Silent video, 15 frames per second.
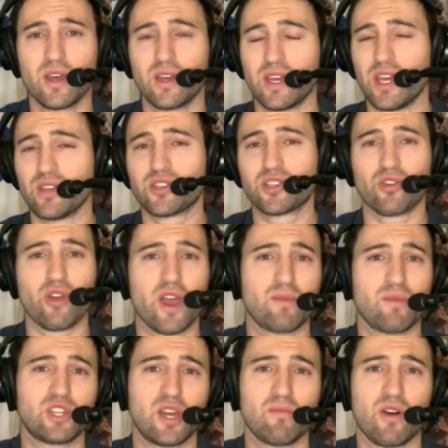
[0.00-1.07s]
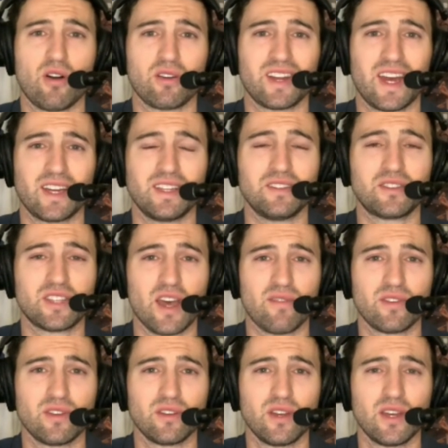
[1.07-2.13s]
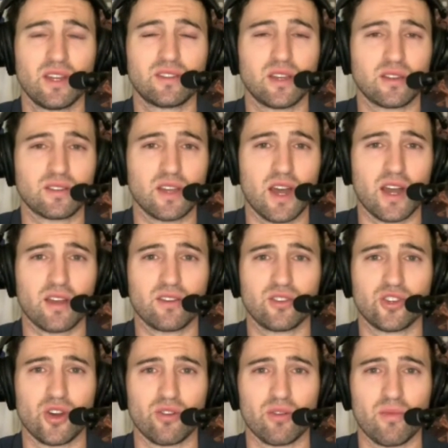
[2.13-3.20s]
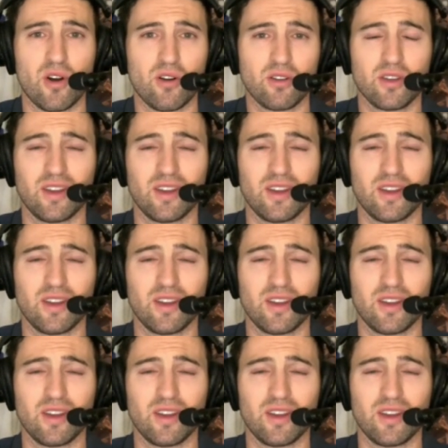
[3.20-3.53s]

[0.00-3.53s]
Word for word: Instagram, J Malkin ninety-seven, TikTok, Jonah Malkin.